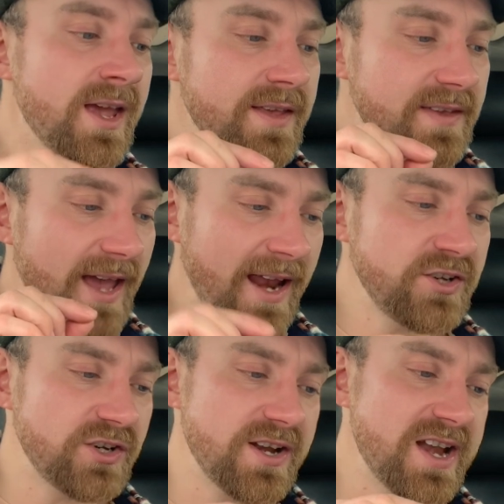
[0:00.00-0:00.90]
The
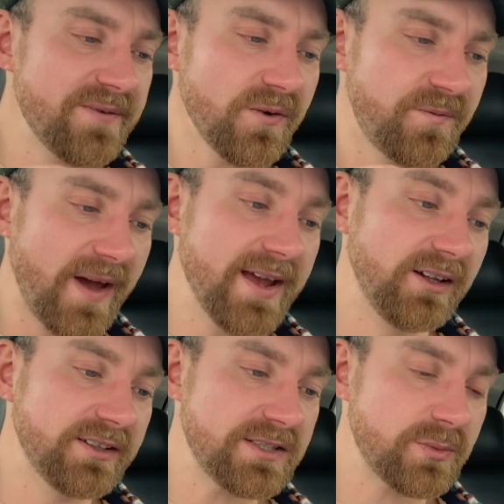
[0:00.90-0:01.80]
engine never
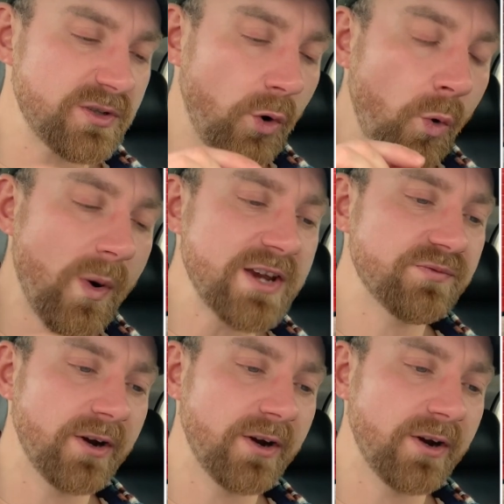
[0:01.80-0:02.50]
failed as it was always